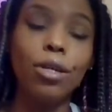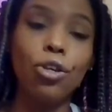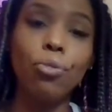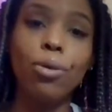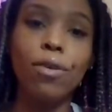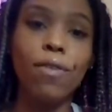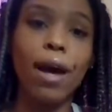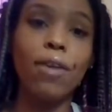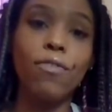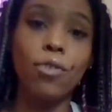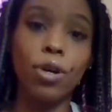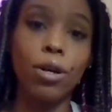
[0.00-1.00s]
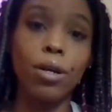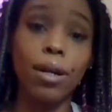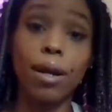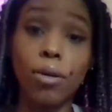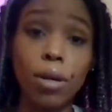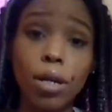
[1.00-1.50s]
You provide for
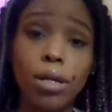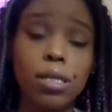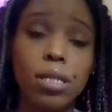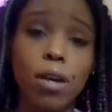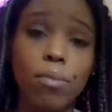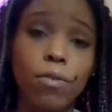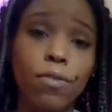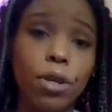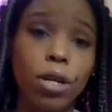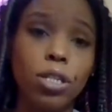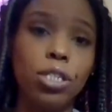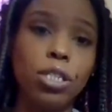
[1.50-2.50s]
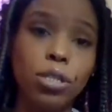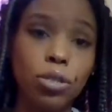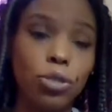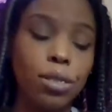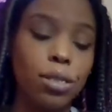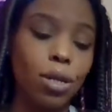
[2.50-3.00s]
not only yourself, but for your
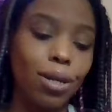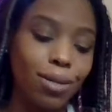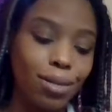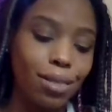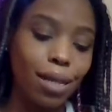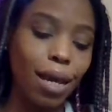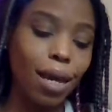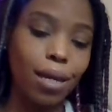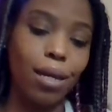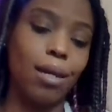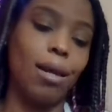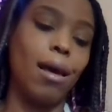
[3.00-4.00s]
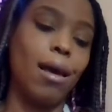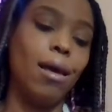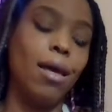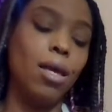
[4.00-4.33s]
children. So you're staying in that.